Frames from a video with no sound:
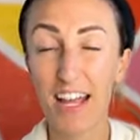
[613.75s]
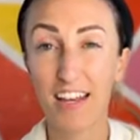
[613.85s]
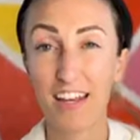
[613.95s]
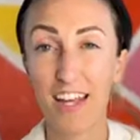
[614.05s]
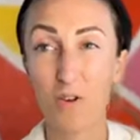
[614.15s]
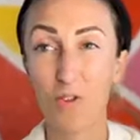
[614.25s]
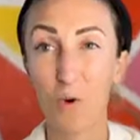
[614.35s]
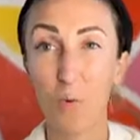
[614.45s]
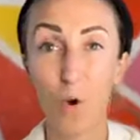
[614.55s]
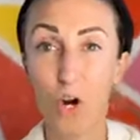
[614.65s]
And and the
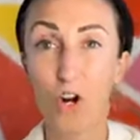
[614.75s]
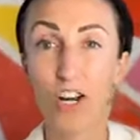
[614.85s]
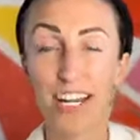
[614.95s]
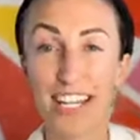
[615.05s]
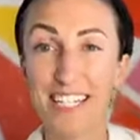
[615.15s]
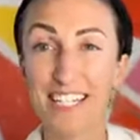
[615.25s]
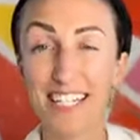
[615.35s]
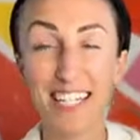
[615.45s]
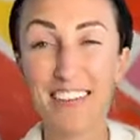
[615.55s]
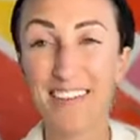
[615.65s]
word is
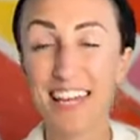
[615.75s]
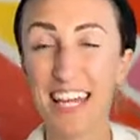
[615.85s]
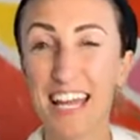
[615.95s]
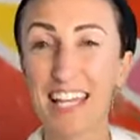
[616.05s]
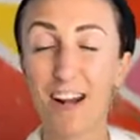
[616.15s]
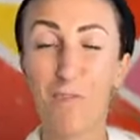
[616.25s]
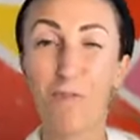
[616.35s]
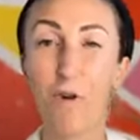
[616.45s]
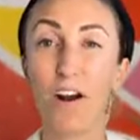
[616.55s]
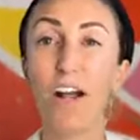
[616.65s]
living and
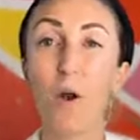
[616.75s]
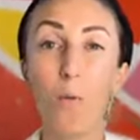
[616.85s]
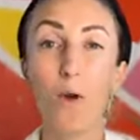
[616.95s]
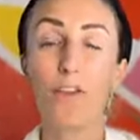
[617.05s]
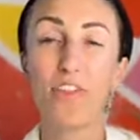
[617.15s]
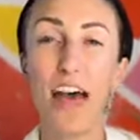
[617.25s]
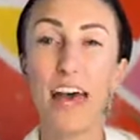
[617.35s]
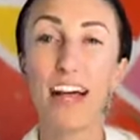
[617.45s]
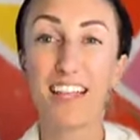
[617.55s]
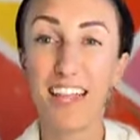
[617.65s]
therefore with that
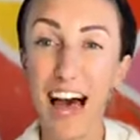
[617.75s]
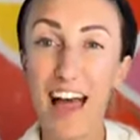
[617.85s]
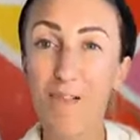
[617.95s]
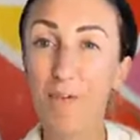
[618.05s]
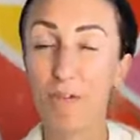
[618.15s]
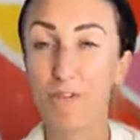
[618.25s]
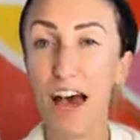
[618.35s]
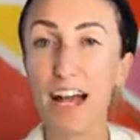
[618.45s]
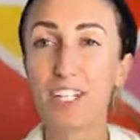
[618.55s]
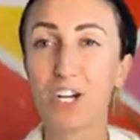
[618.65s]
alive
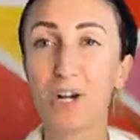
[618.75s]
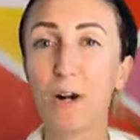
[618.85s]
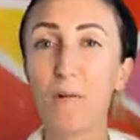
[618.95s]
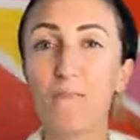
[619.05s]
factor,